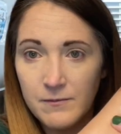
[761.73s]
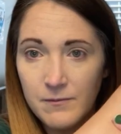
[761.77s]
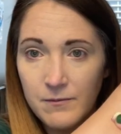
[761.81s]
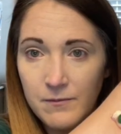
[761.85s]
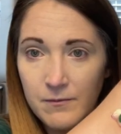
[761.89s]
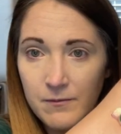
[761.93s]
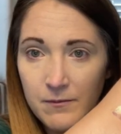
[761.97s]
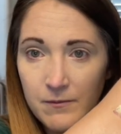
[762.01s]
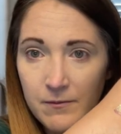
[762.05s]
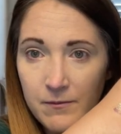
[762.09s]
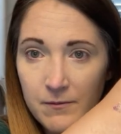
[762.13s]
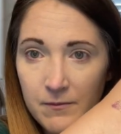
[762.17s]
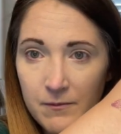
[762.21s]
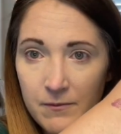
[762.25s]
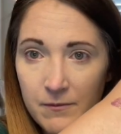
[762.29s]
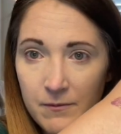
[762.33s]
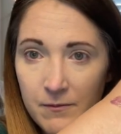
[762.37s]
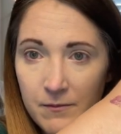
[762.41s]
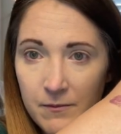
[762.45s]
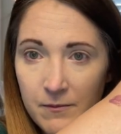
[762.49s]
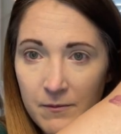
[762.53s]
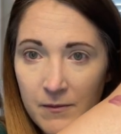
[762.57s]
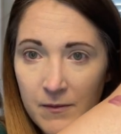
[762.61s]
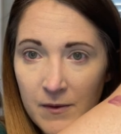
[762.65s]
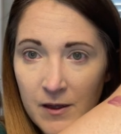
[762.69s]

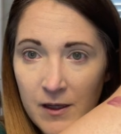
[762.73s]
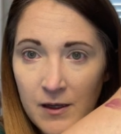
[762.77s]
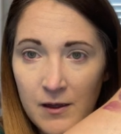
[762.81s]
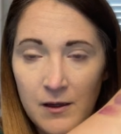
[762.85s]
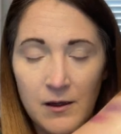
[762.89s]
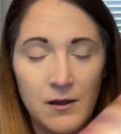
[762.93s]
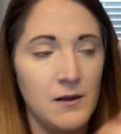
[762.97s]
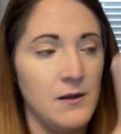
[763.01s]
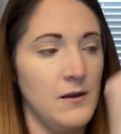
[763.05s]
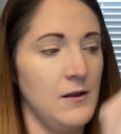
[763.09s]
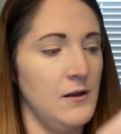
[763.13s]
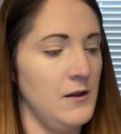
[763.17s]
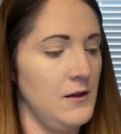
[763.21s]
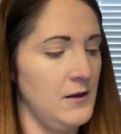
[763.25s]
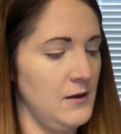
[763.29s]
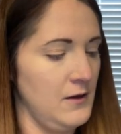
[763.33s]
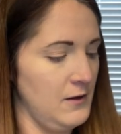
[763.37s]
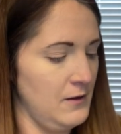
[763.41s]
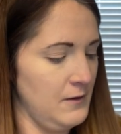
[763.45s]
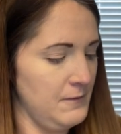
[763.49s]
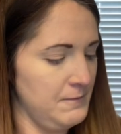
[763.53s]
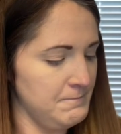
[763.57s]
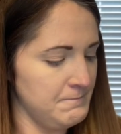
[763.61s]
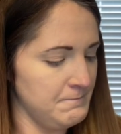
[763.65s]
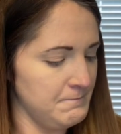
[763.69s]

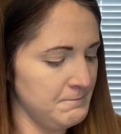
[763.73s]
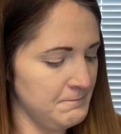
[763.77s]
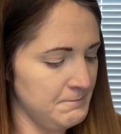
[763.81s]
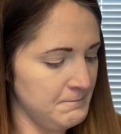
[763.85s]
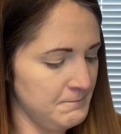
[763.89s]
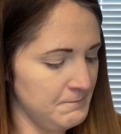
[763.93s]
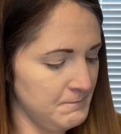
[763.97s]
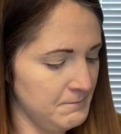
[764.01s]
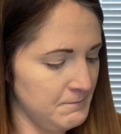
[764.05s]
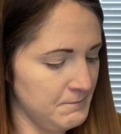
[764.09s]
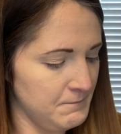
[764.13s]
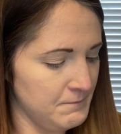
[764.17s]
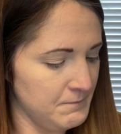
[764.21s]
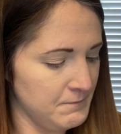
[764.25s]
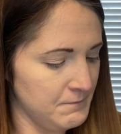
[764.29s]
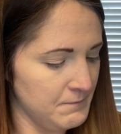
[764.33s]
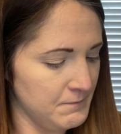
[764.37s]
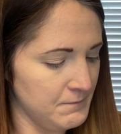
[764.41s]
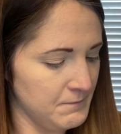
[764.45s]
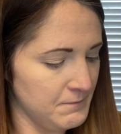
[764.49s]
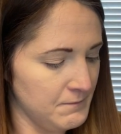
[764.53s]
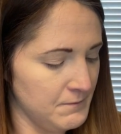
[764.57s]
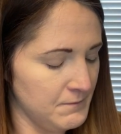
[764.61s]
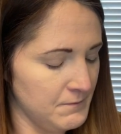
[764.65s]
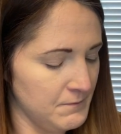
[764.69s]

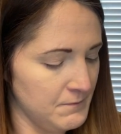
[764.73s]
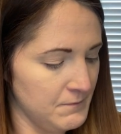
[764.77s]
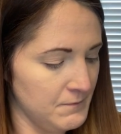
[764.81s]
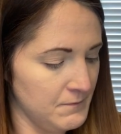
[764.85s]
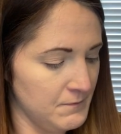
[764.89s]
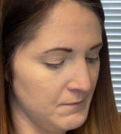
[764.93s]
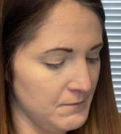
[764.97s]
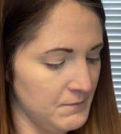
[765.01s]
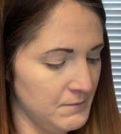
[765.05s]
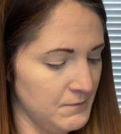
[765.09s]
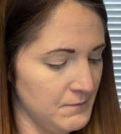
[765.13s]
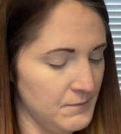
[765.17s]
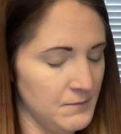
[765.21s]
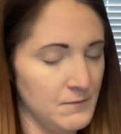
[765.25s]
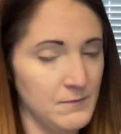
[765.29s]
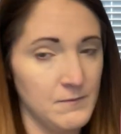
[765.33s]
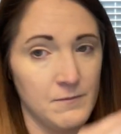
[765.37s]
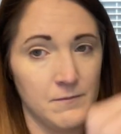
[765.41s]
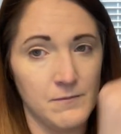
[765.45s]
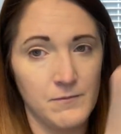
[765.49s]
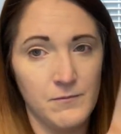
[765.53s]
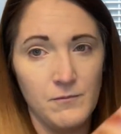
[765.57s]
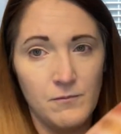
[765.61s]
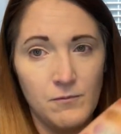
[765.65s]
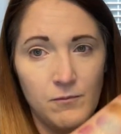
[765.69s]

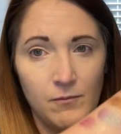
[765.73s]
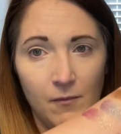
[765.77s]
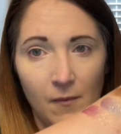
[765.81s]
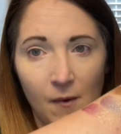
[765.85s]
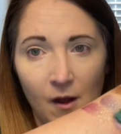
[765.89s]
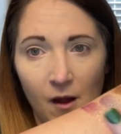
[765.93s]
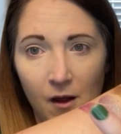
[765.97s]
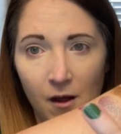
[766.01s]
[no speech]